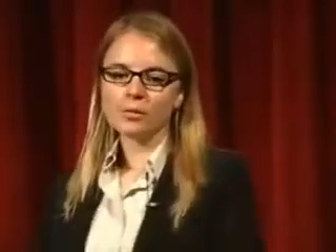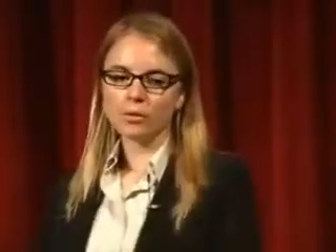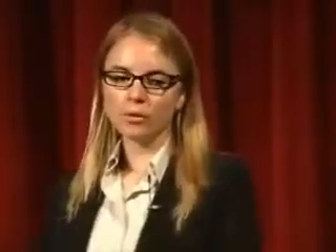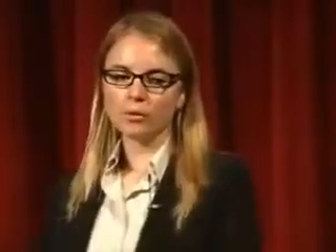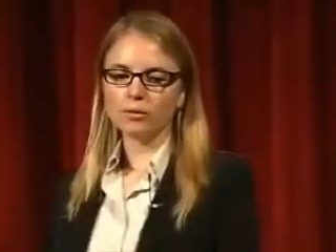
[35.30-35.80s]

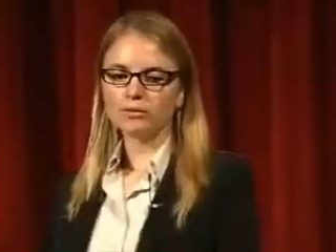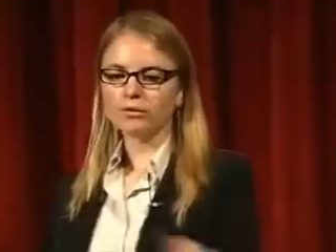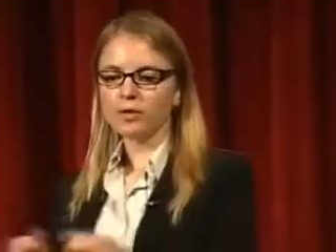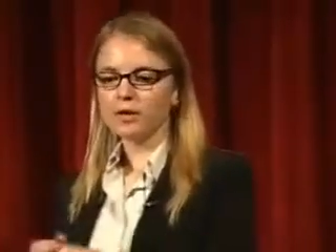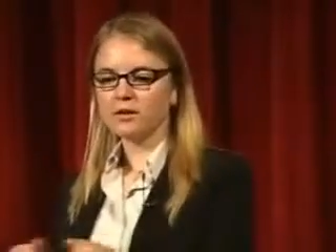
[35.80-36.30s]
pull,
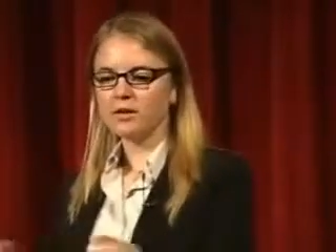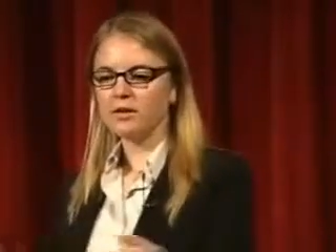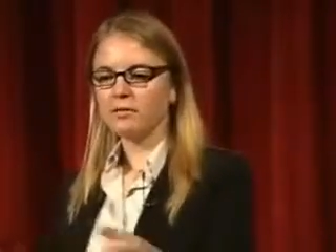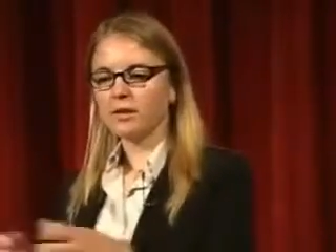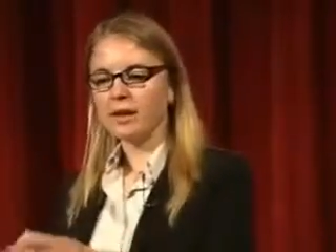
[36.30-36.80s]

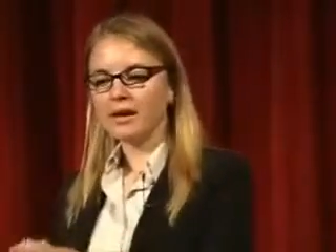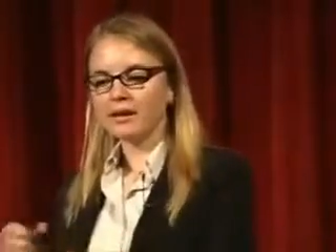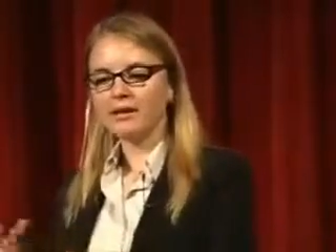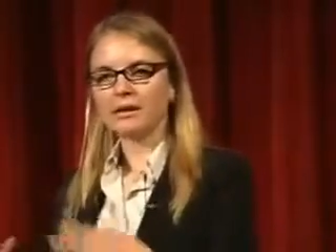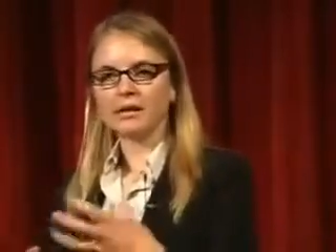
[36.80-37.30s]
stretch,
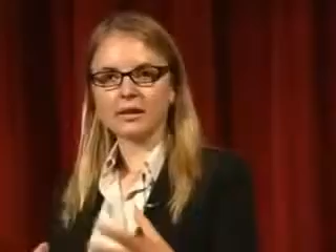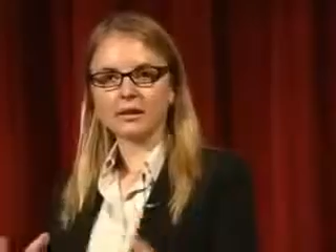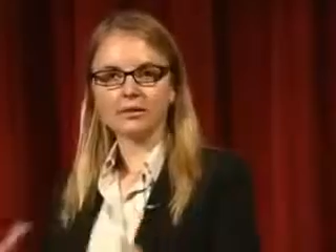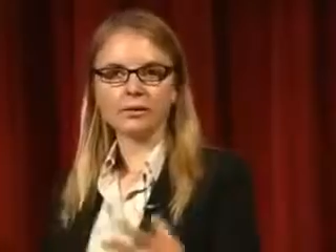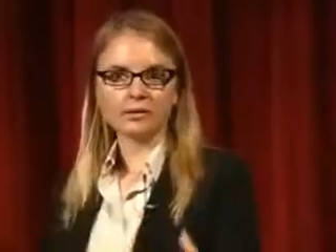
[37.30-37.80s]
relax, and the
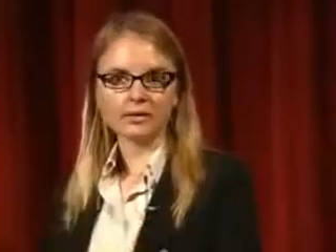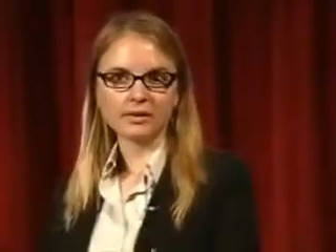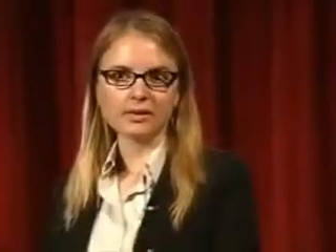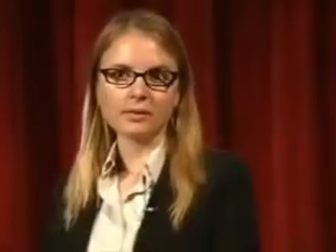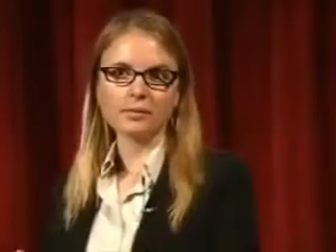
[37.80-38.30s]
overall
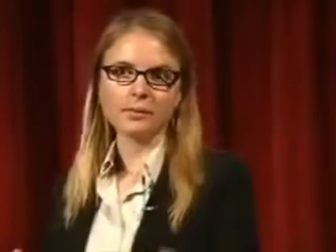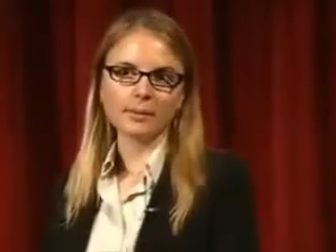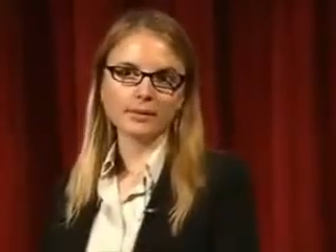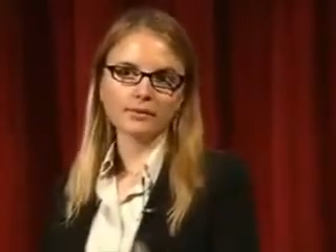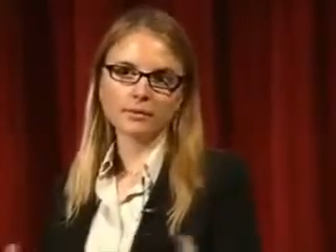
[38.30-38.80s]
system
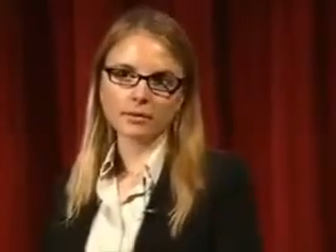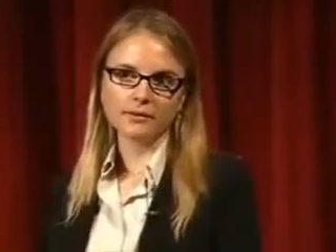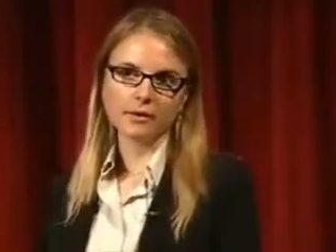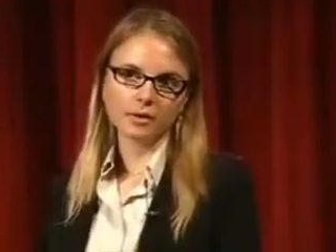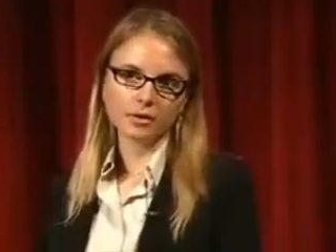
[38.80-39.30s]
remains fully
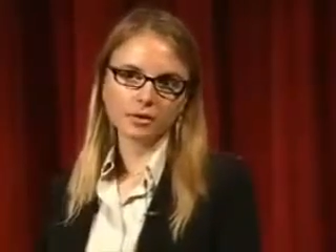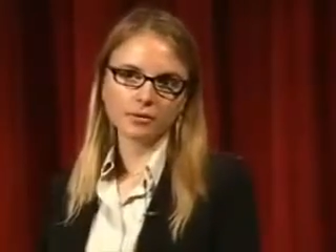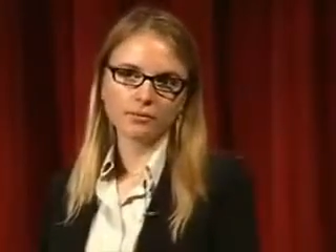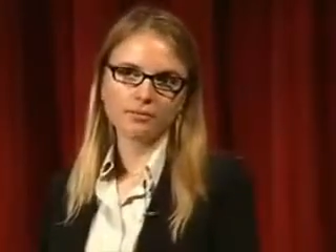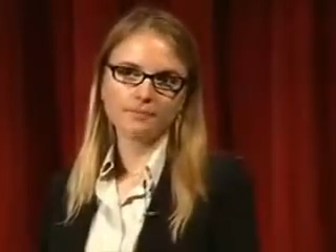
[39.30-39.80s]
functional.